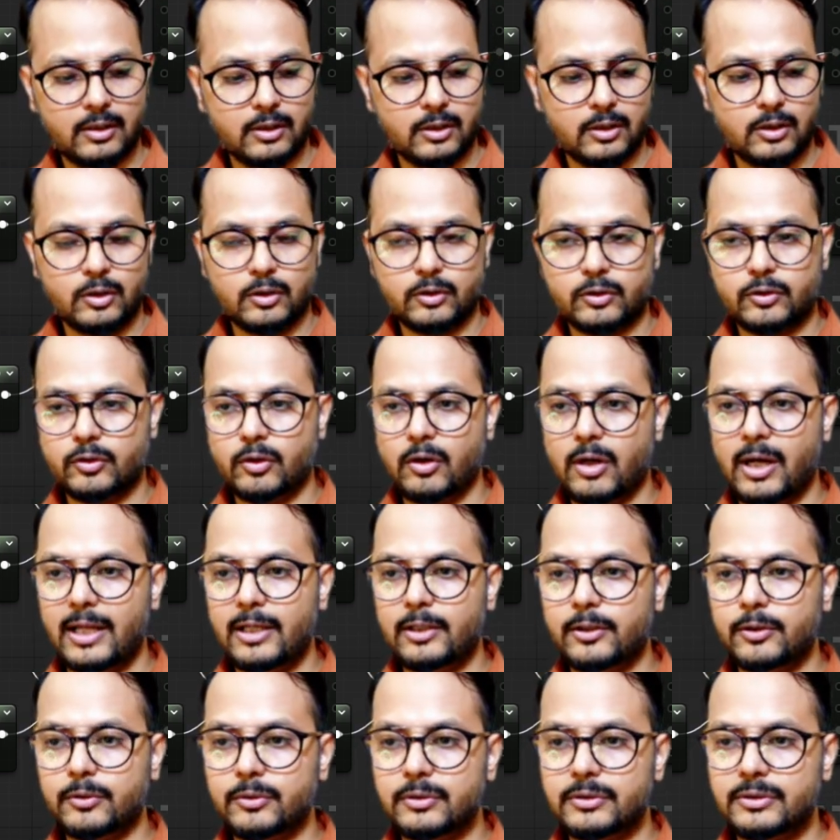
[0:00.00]
so i'll
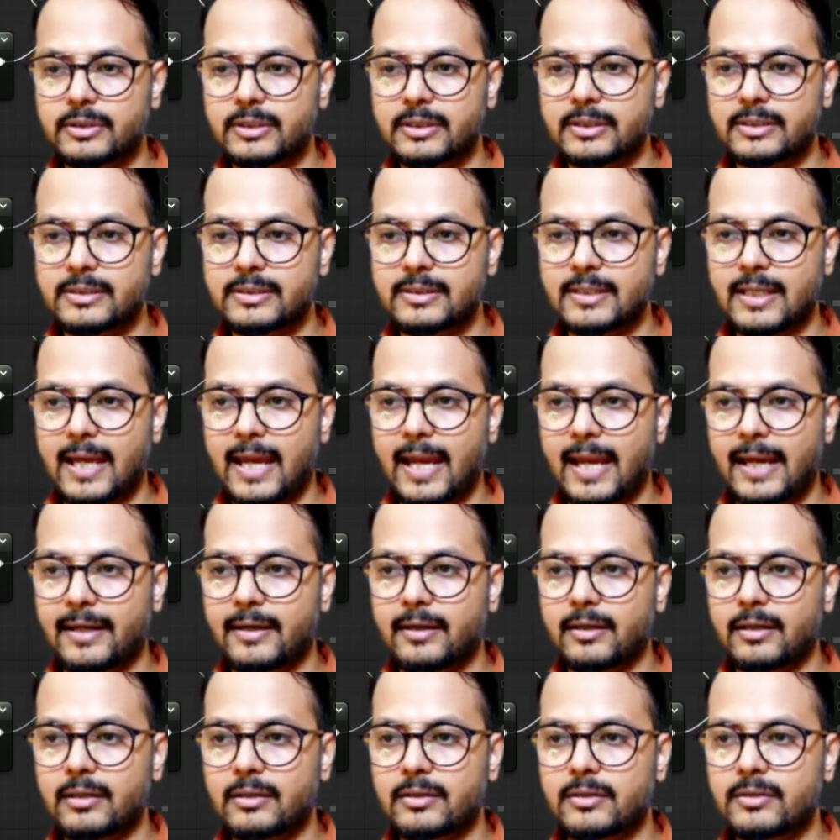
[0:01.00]
use this
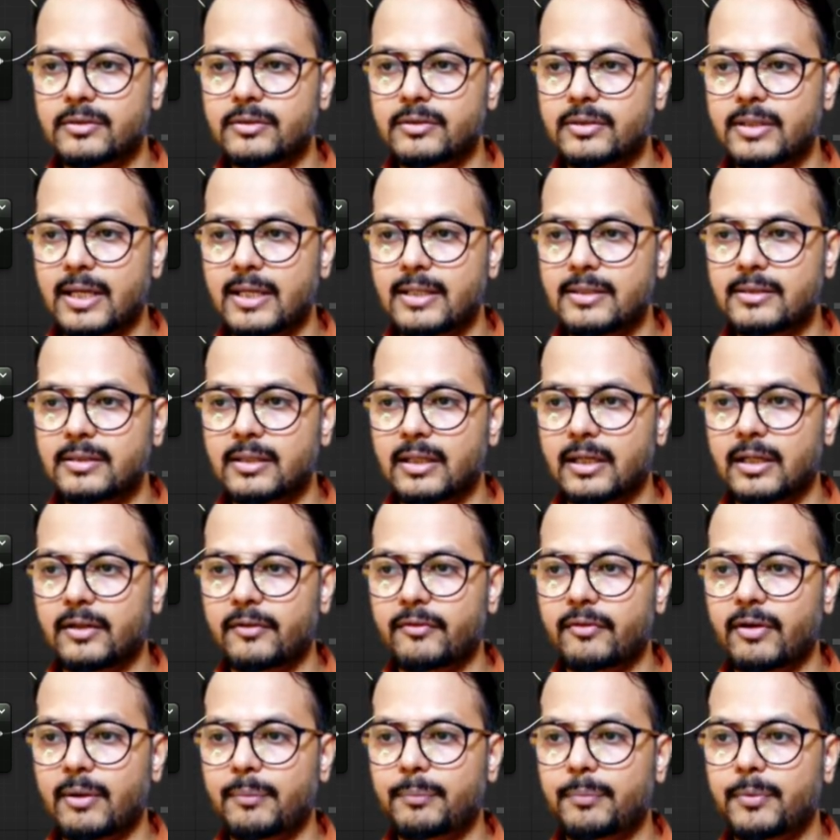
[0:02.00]
angle distance and if
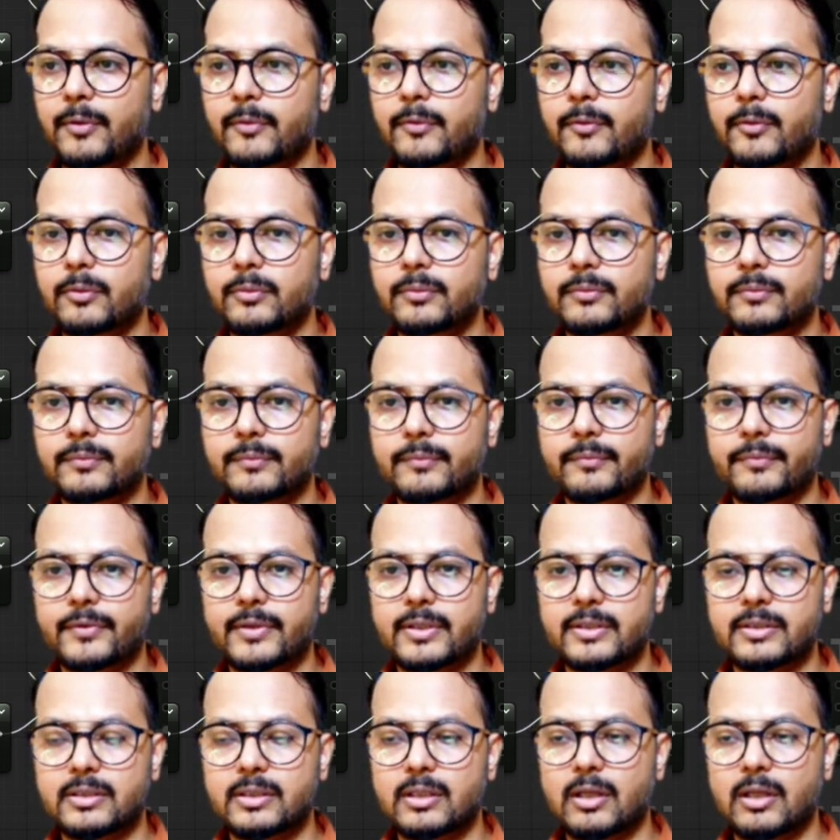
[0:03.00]
i preview this is how